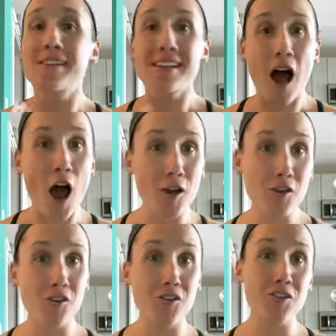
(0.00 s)

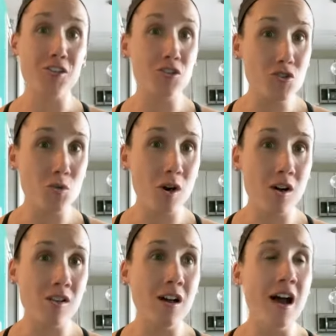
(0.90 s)
hungrier than
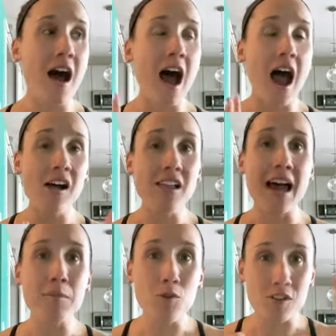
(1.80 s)
usual, I'll
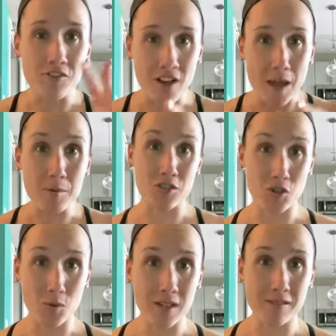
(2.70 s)
add more fiber
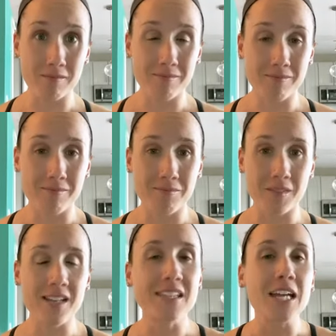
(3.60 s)
to it
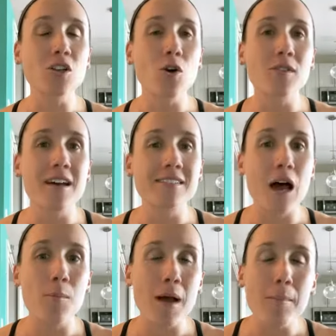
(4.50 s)
because I know that's
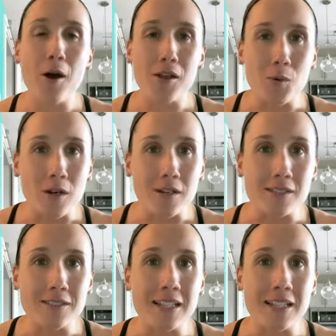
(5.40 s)
how my body works.